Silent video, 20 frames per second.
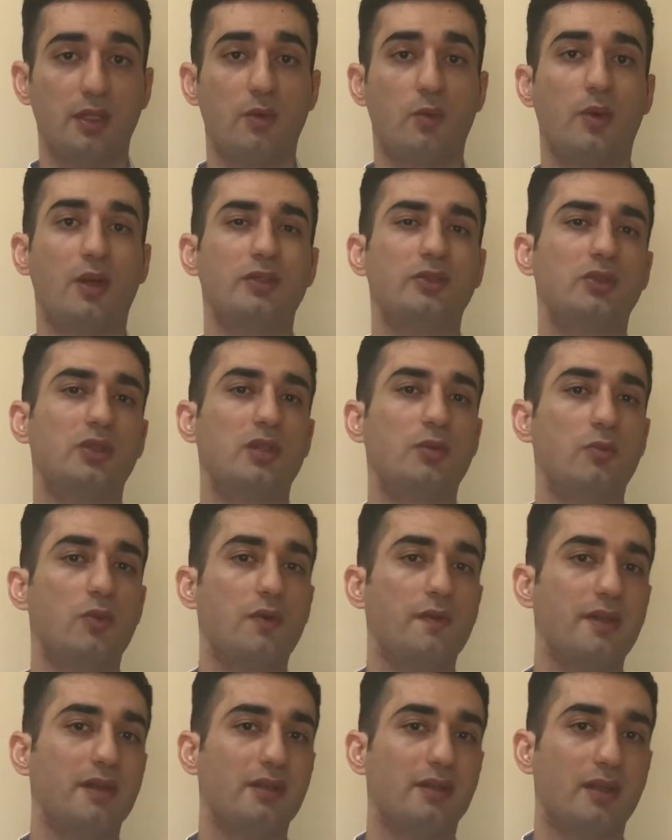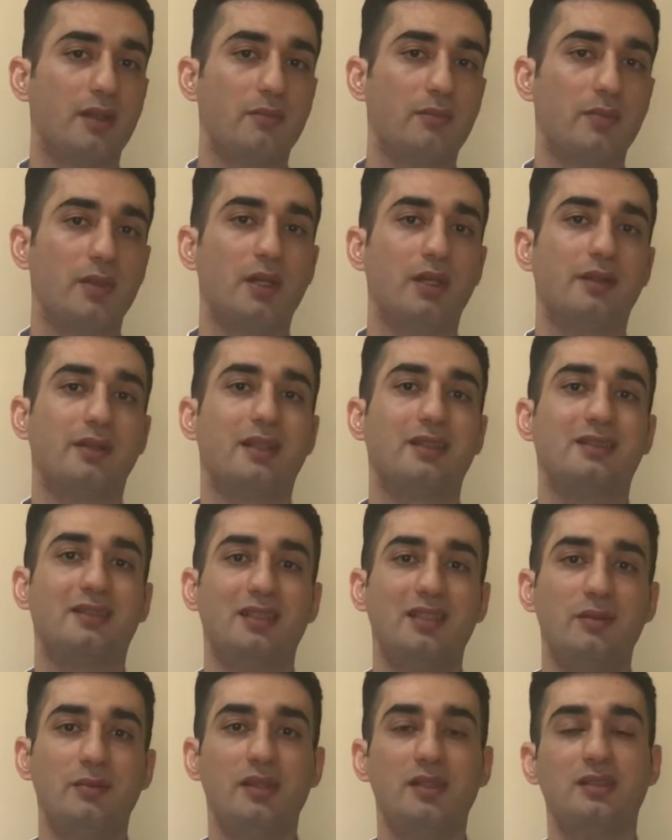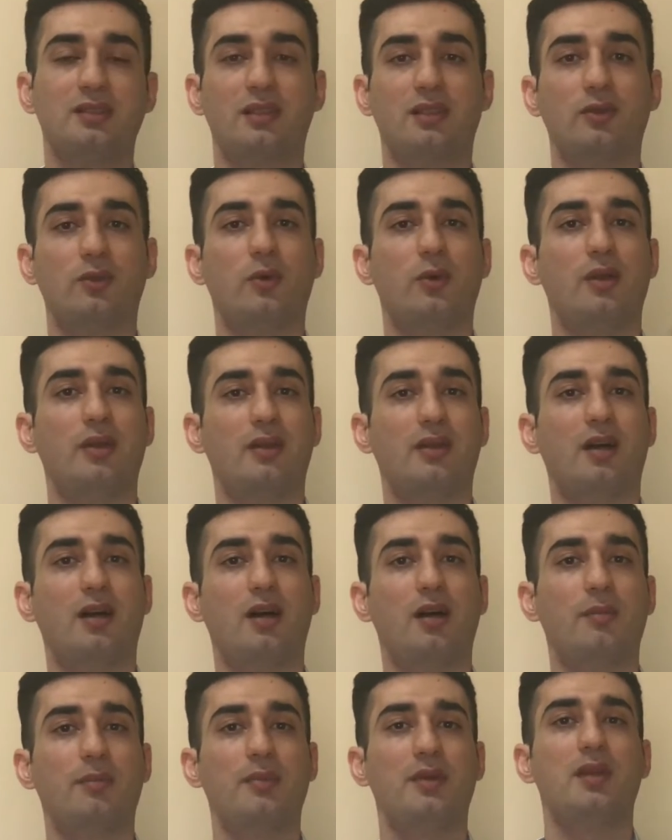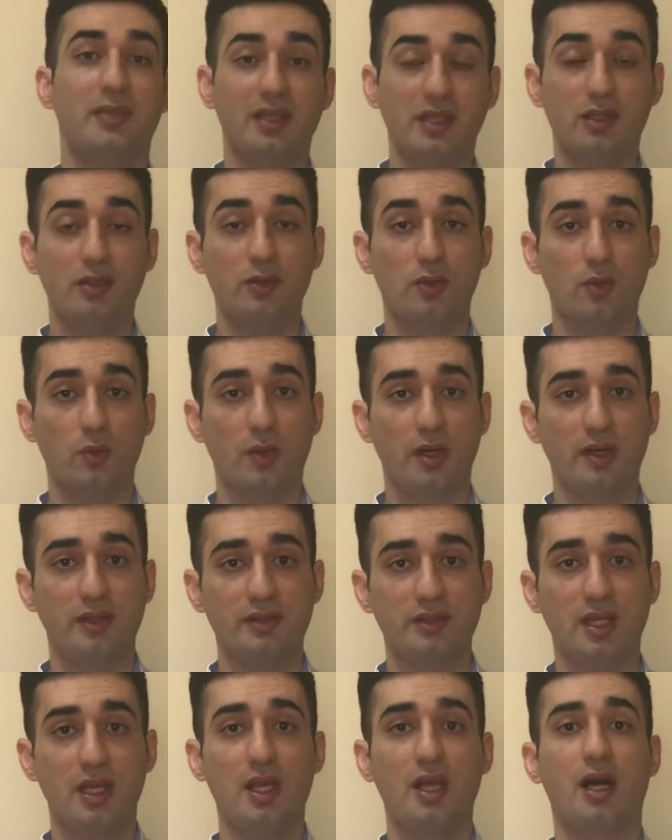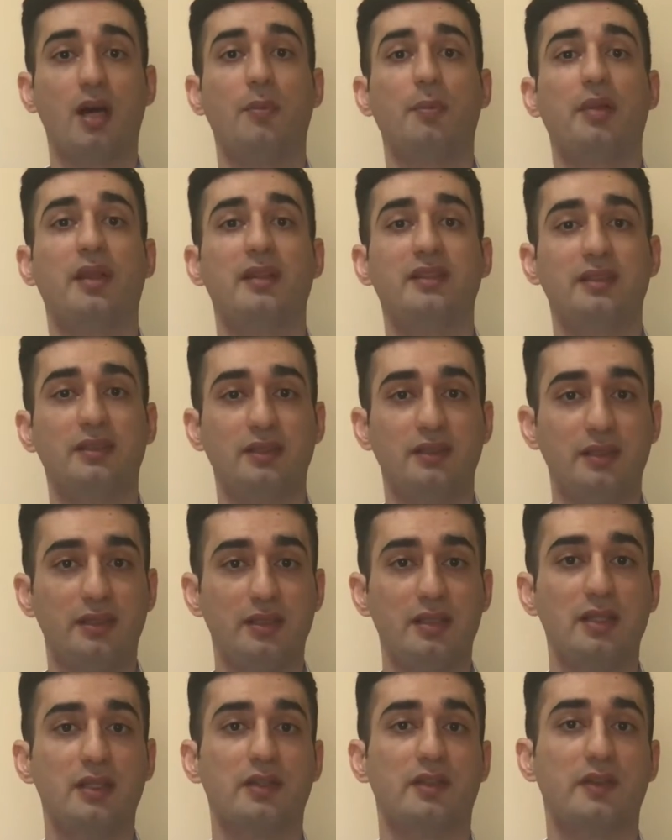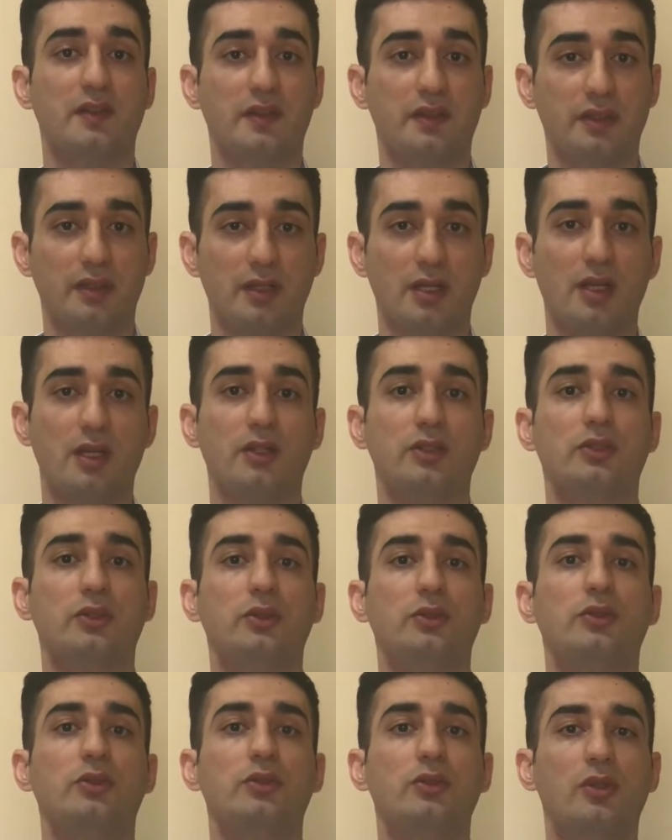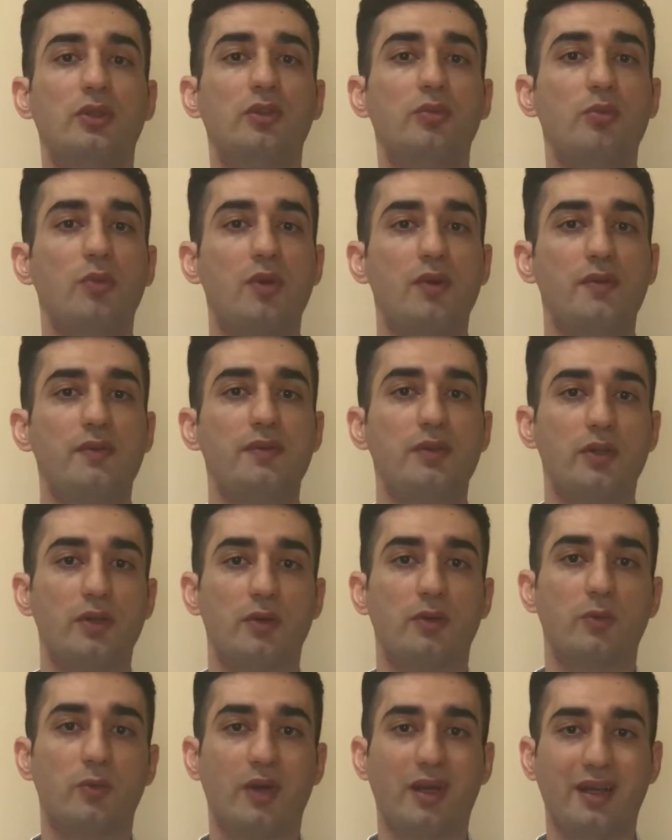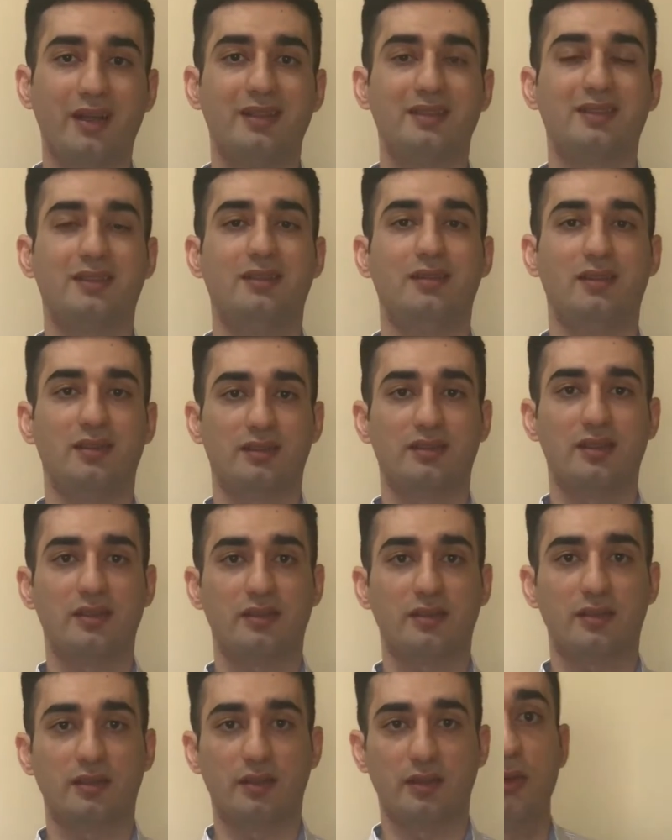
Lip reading: Once you are moving them, that sediments are going up, making your wines unpleasantly gritty. So do not move your wines unnecessarily.